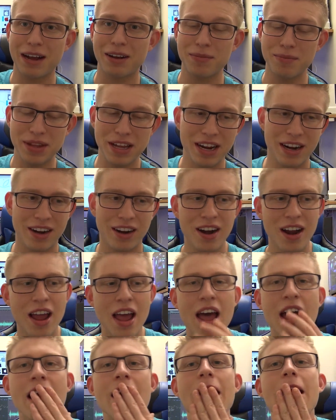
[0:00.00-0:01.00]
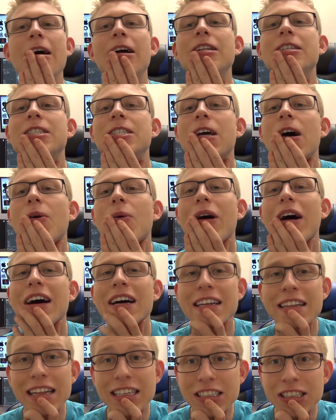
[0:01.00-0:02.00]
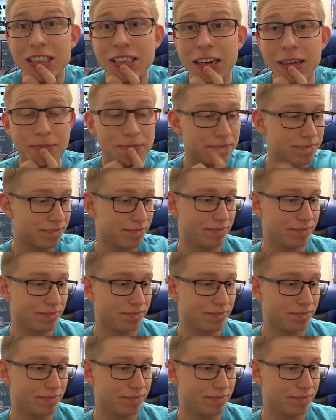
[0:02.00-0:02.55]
up there. And so that's a shame.